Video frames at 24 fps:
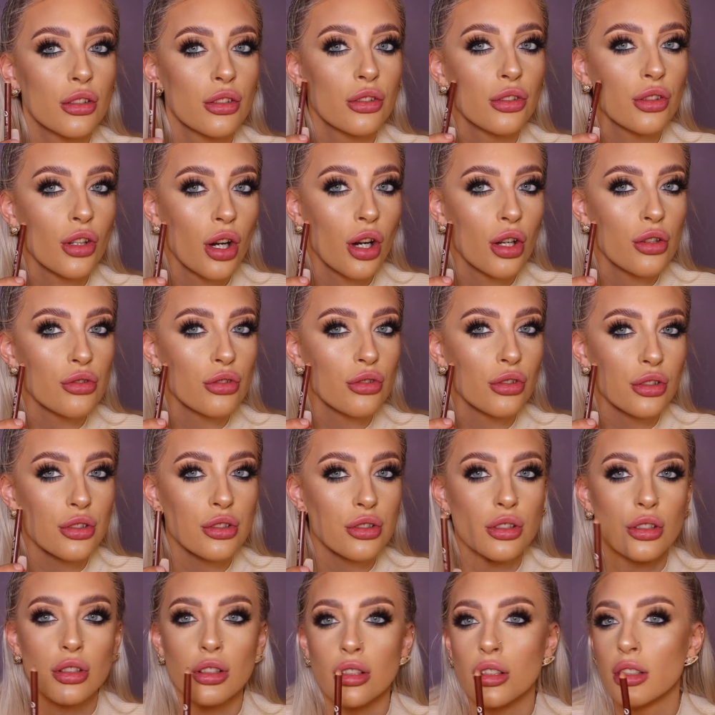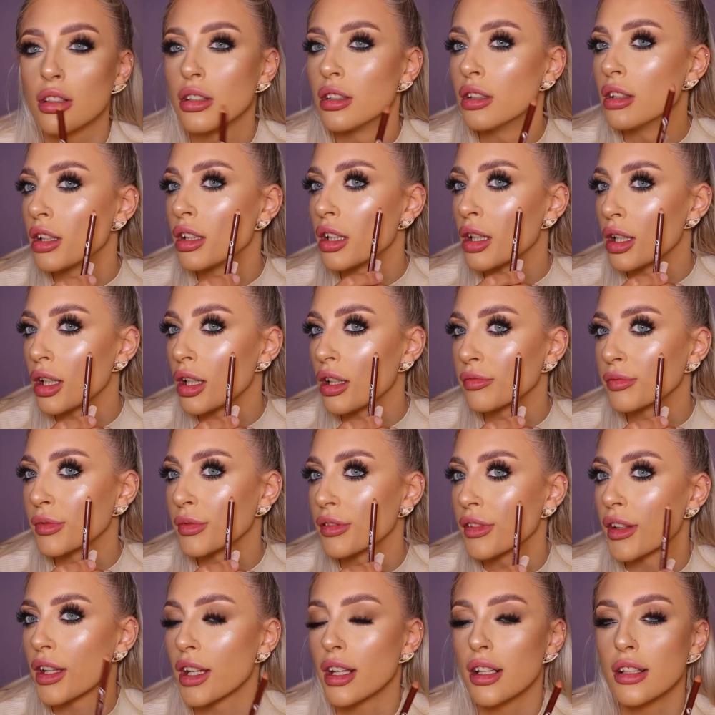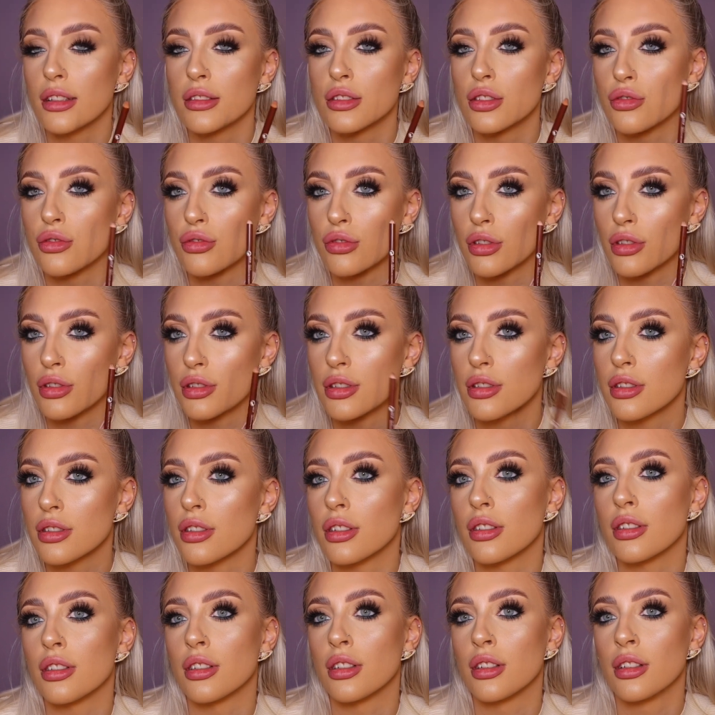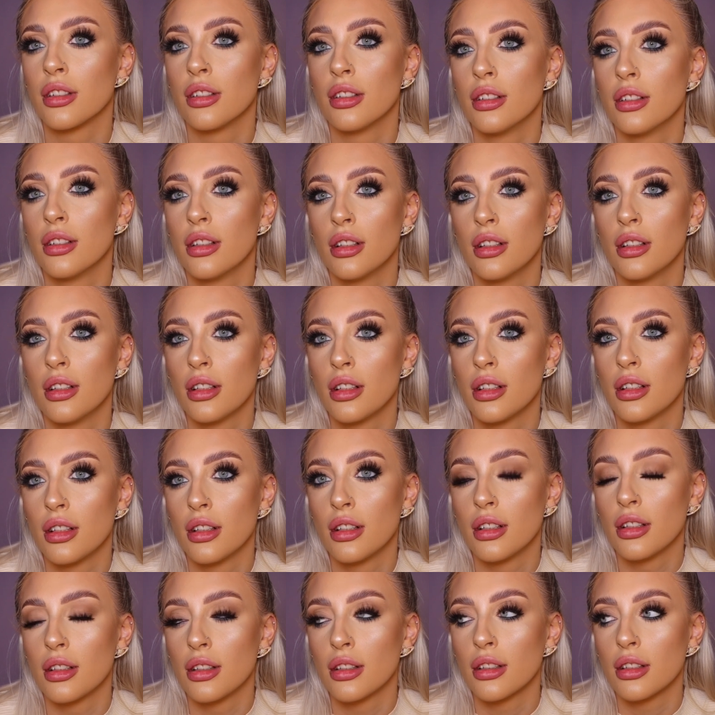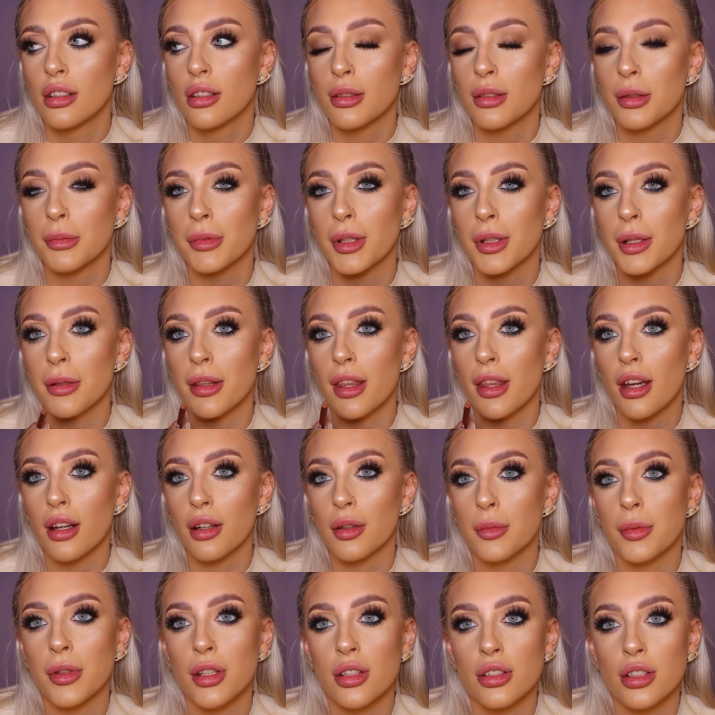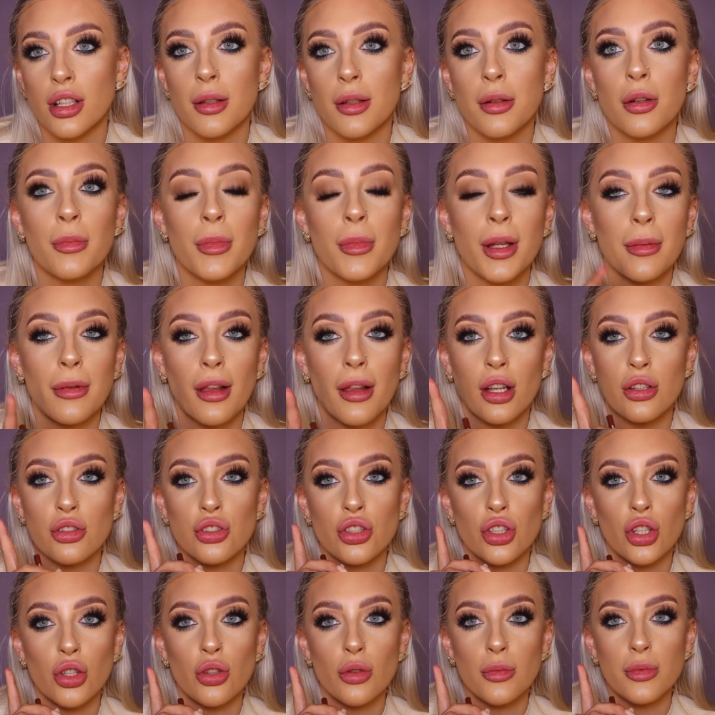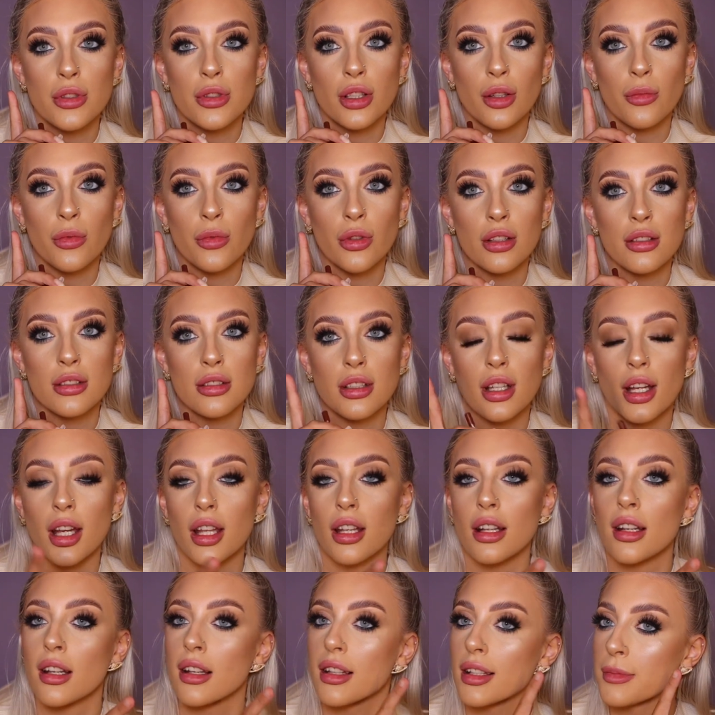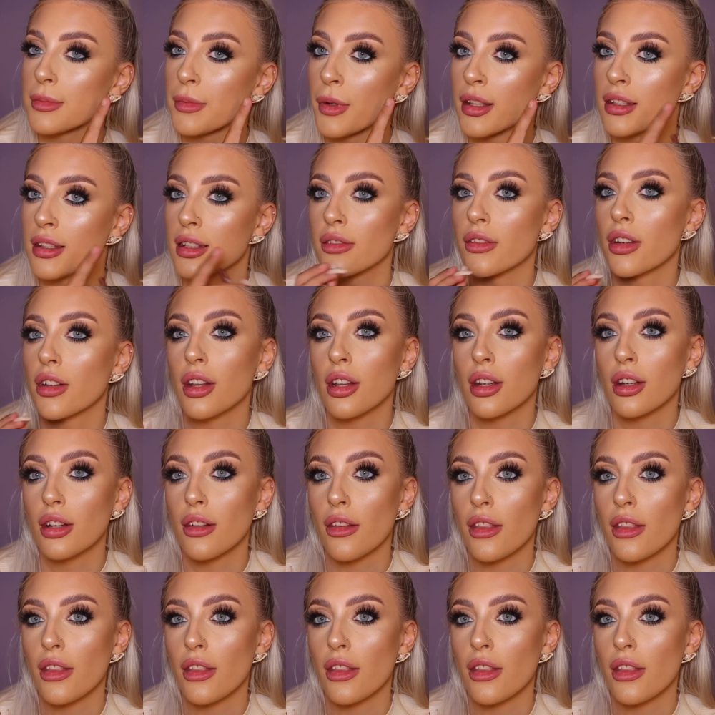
not drugstore, half my face, drugstore. Maybe that could be a shadow, or maybe like dupes on one side and expensive on the